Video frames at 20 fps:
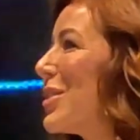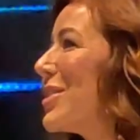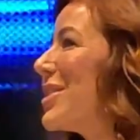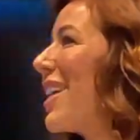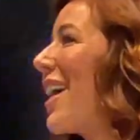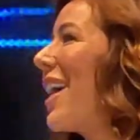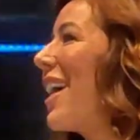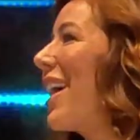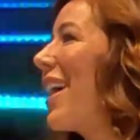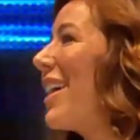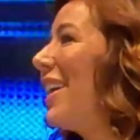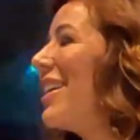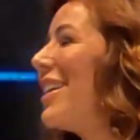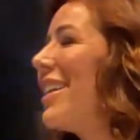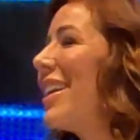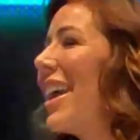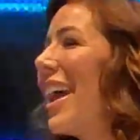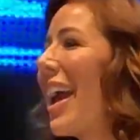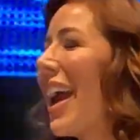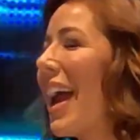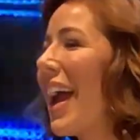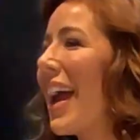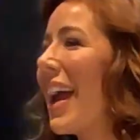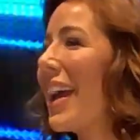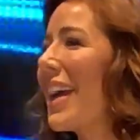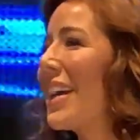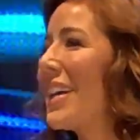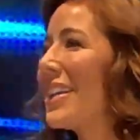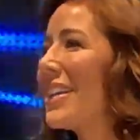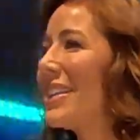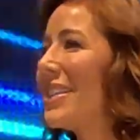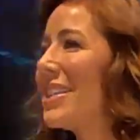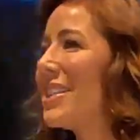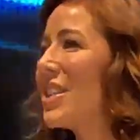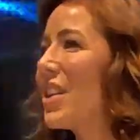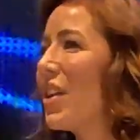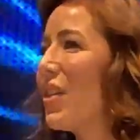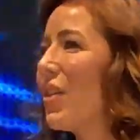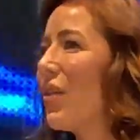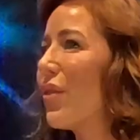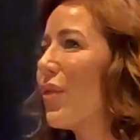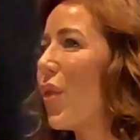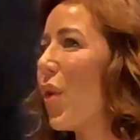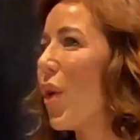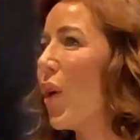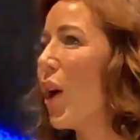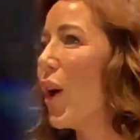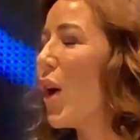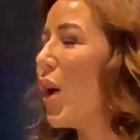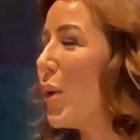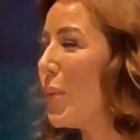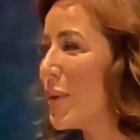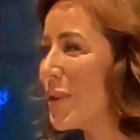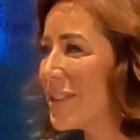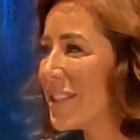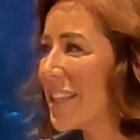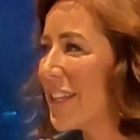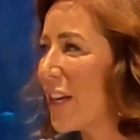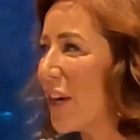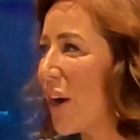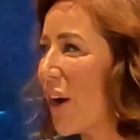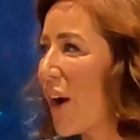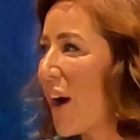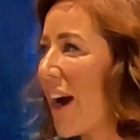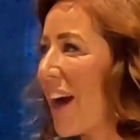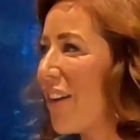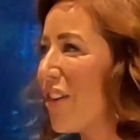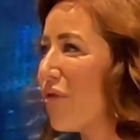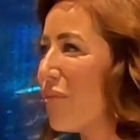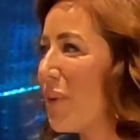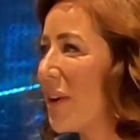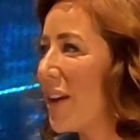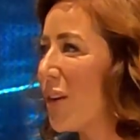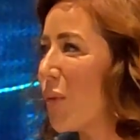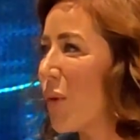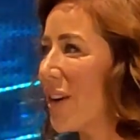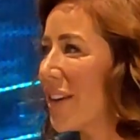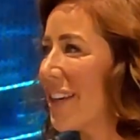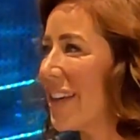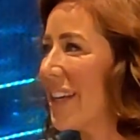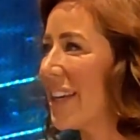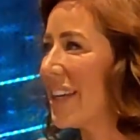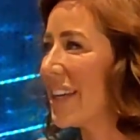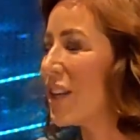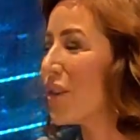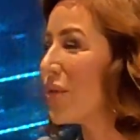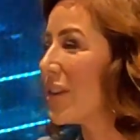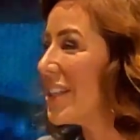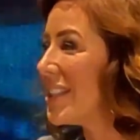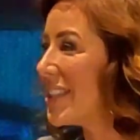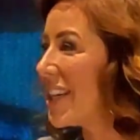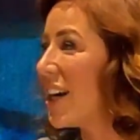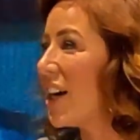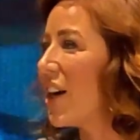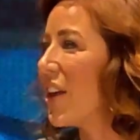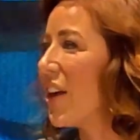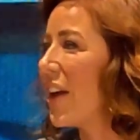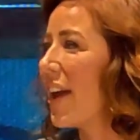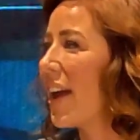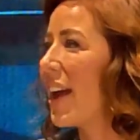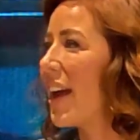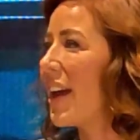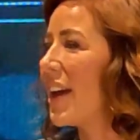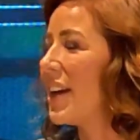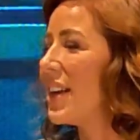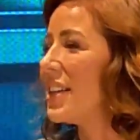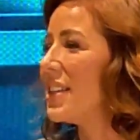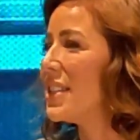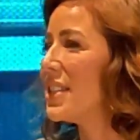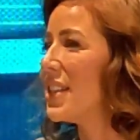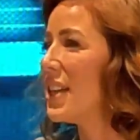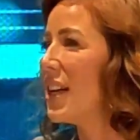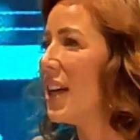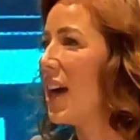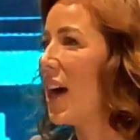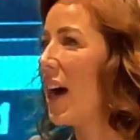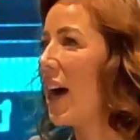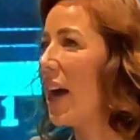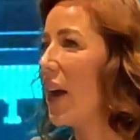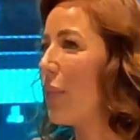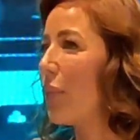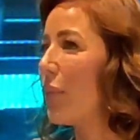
side. And for almost a year, I've been working in retail. And I am